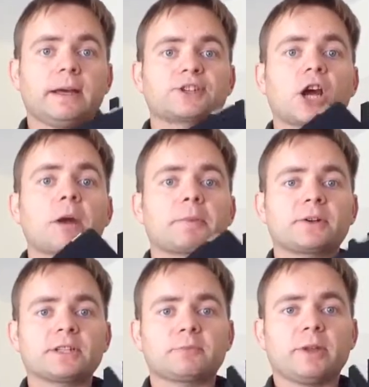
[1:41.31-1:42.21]
a
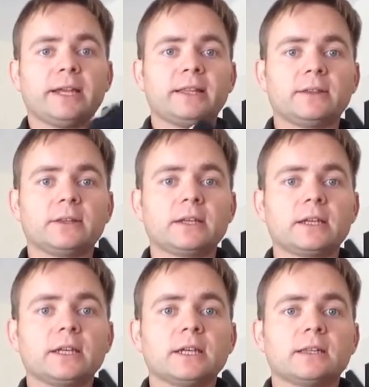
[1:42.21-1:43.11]
sharper display than
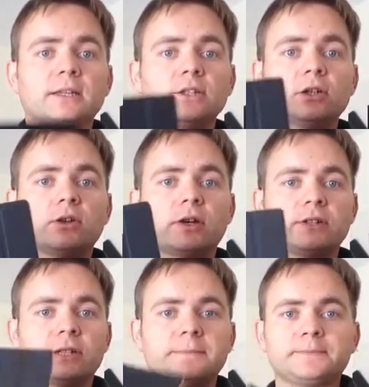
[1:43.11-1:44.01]
the
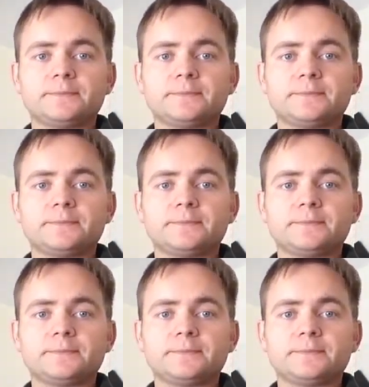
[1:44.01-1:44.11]
non-Retina.